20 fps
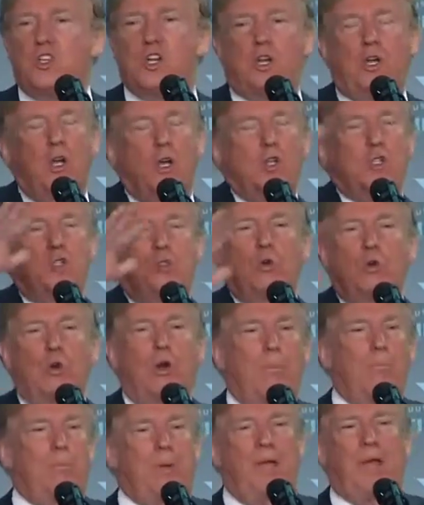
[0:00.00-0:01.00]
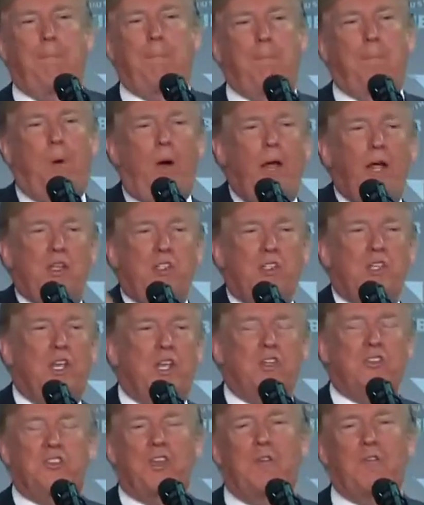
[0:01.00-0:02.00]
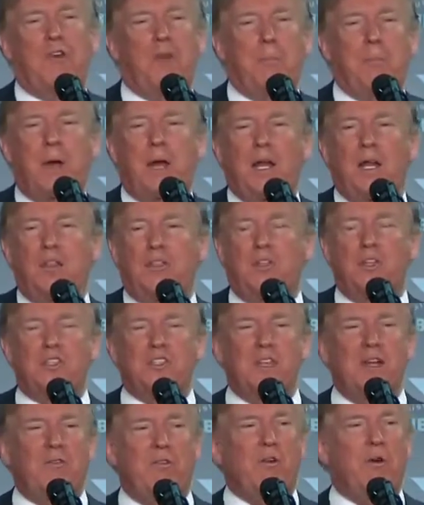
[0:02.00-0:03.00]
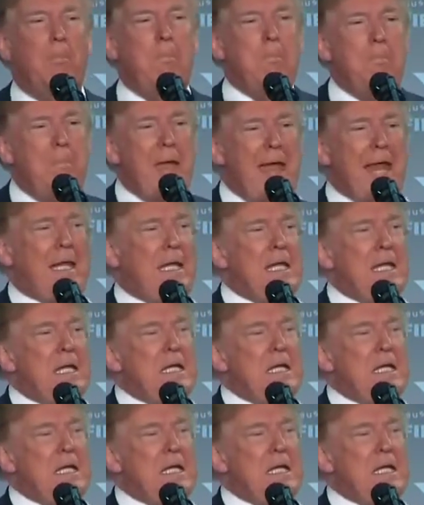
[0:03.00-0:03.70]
it goes through a big process. Everybody that's ever met